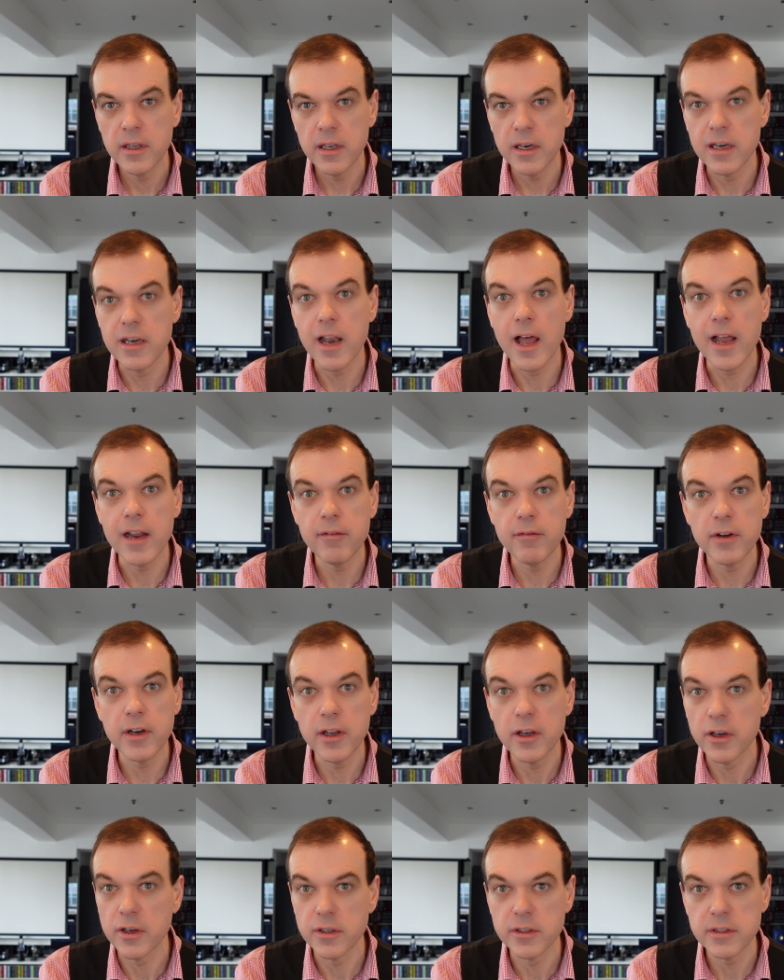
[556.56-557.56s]

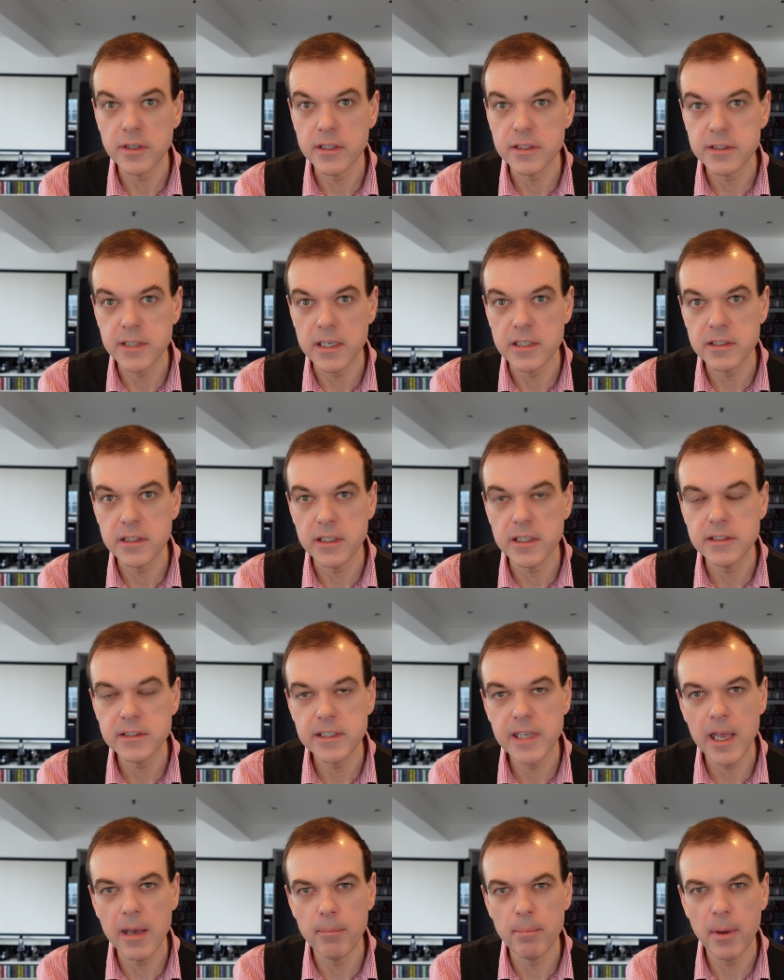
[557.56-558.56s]
livelihood essentially to
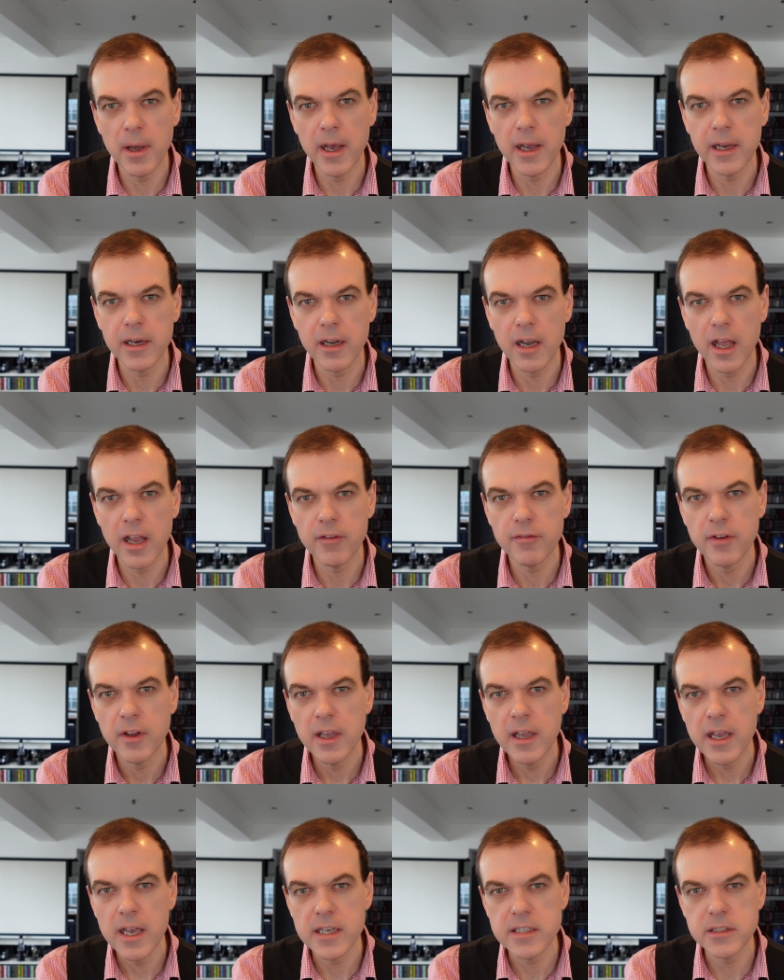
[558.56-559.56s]
get by in life
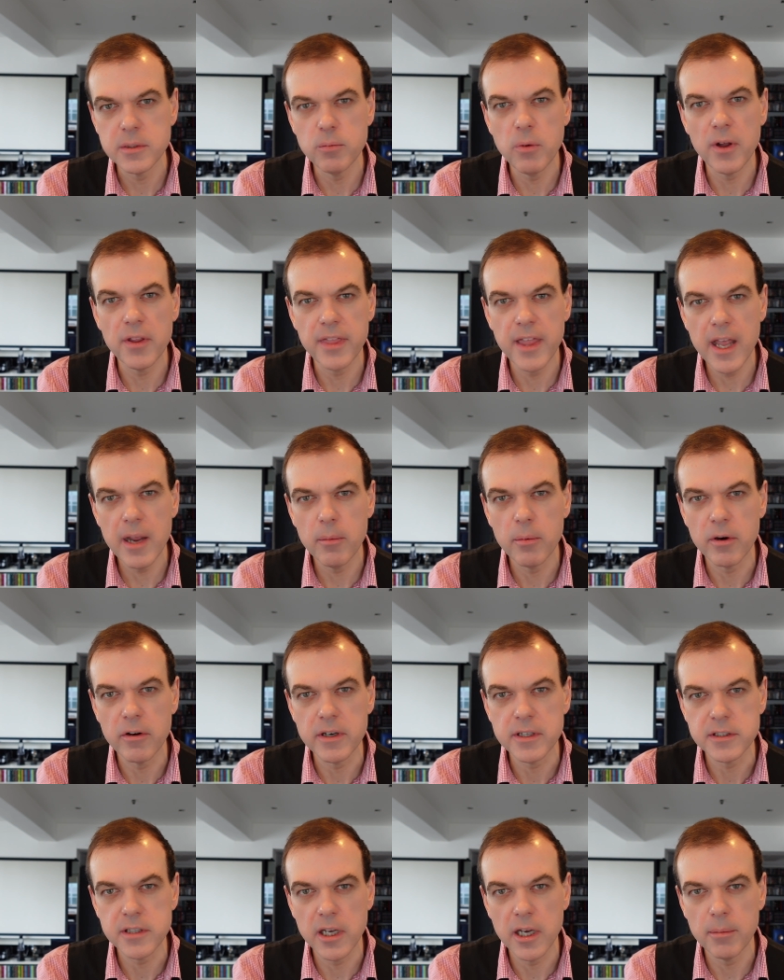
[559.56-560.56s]
as to what their
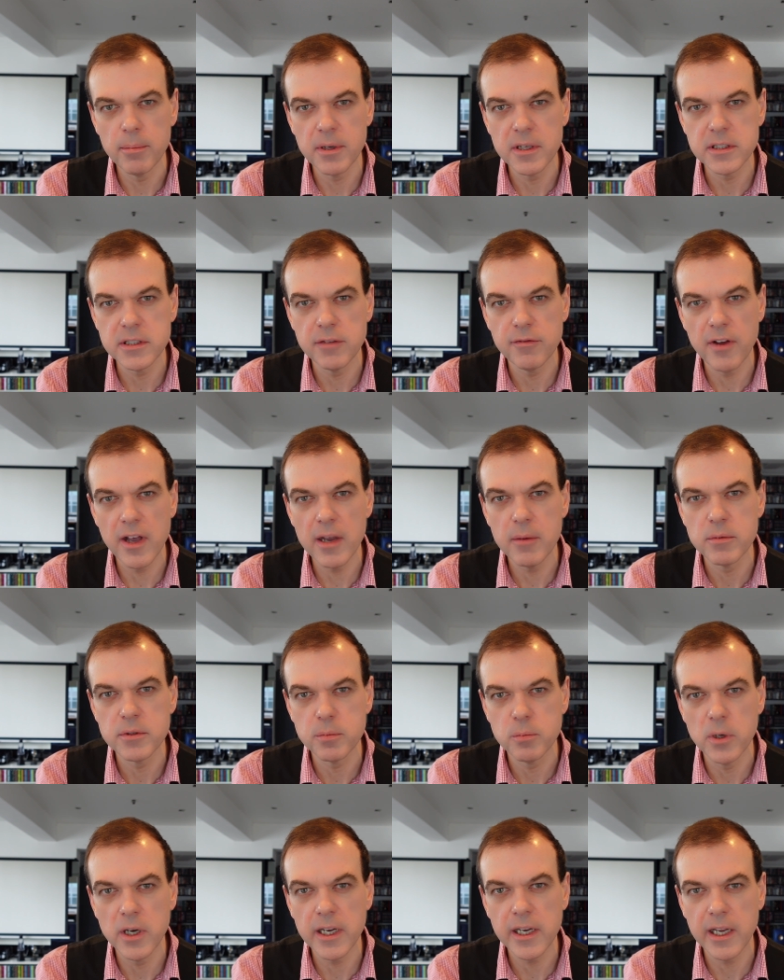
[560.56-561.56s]
worries are. Because if I
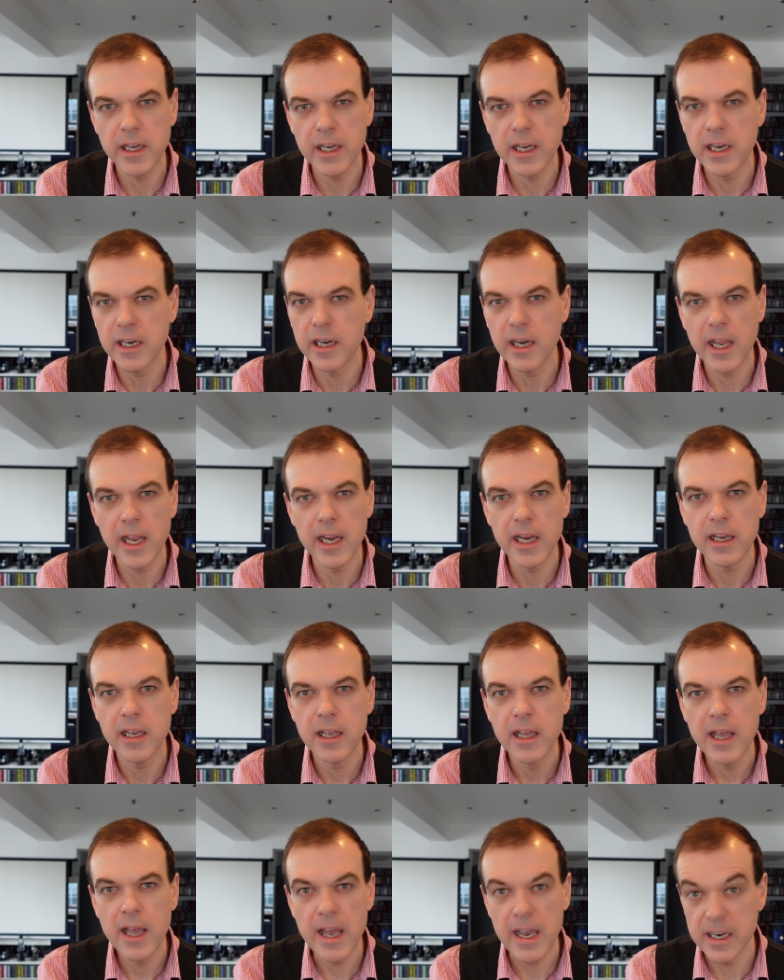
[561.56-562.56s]
was working in a
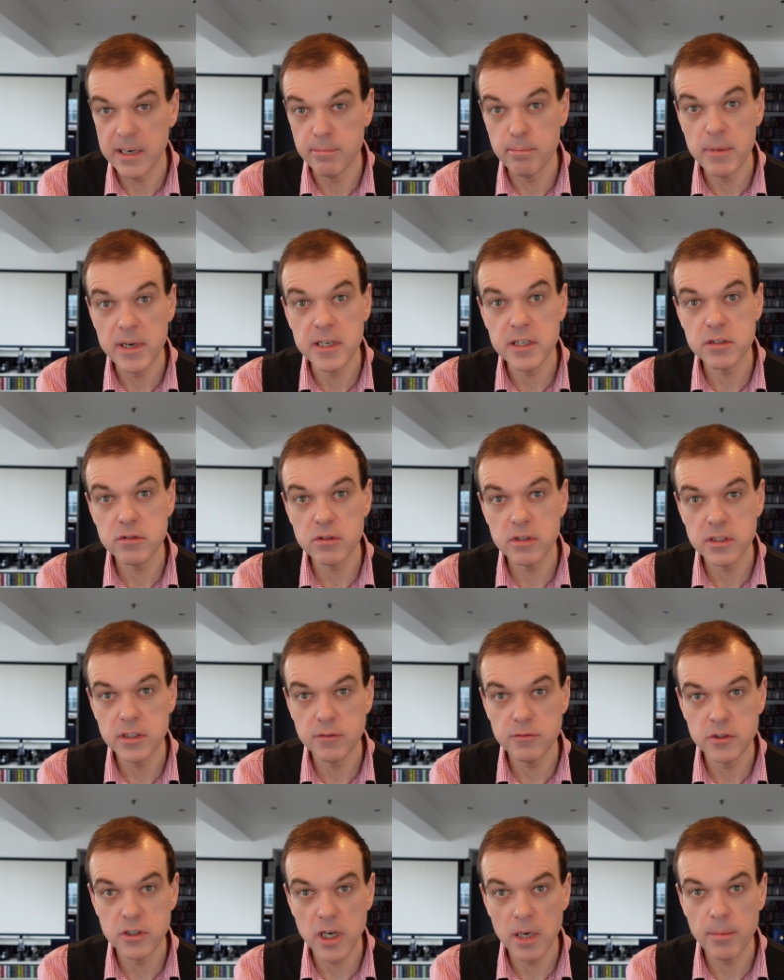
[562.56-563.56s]

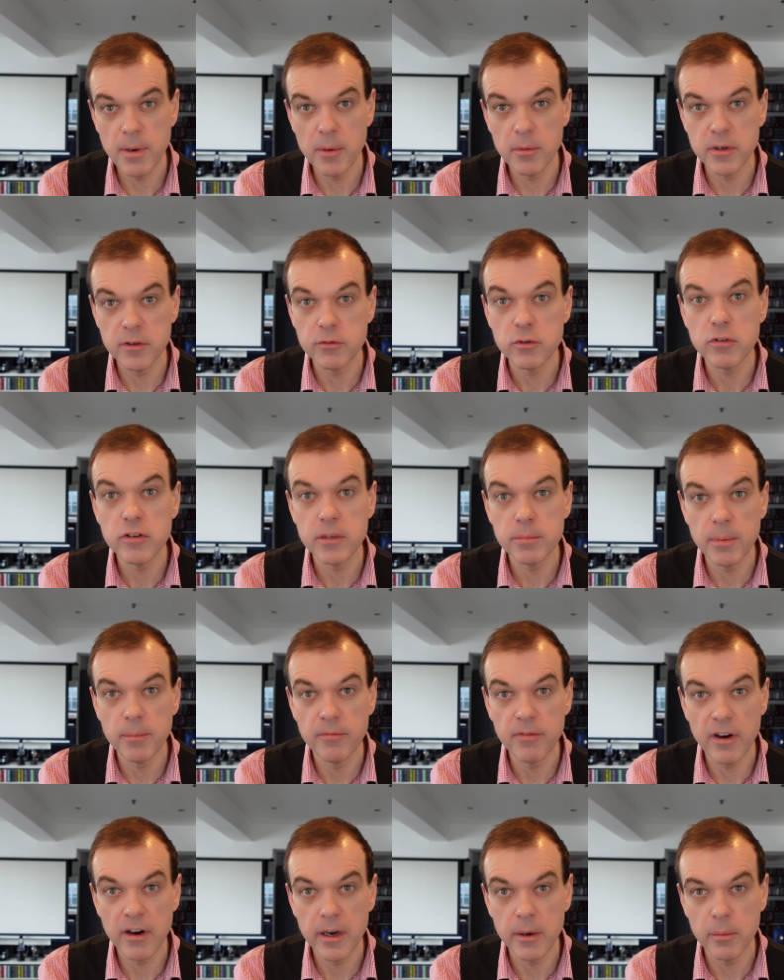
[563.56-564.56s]
administrative job, I would have already been
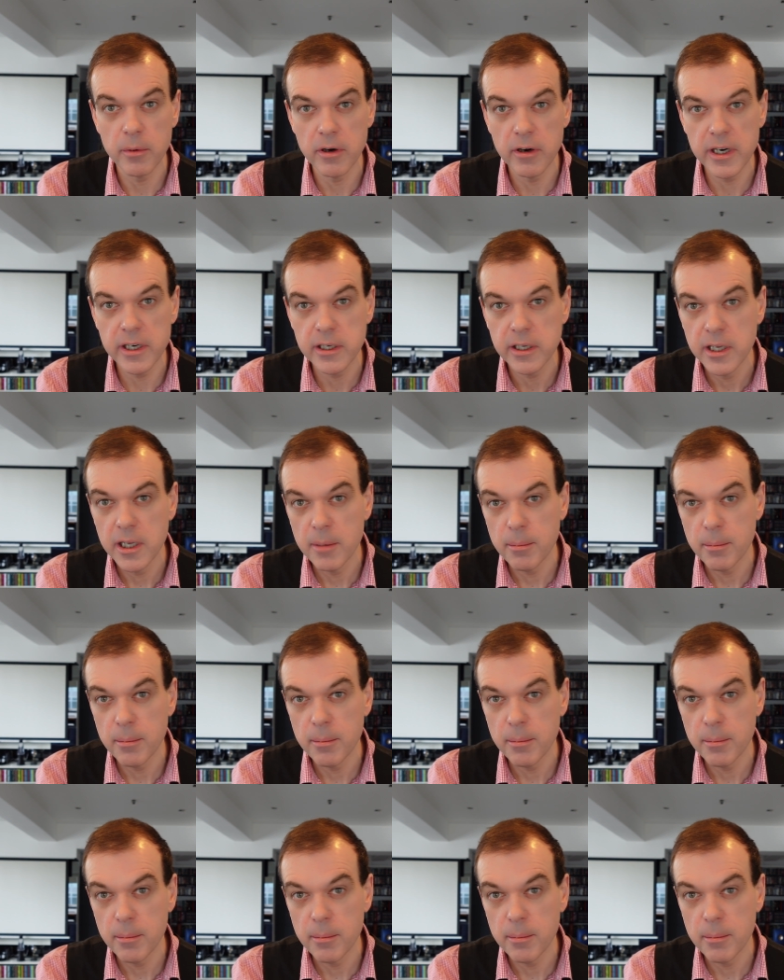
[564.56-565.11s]
very worried.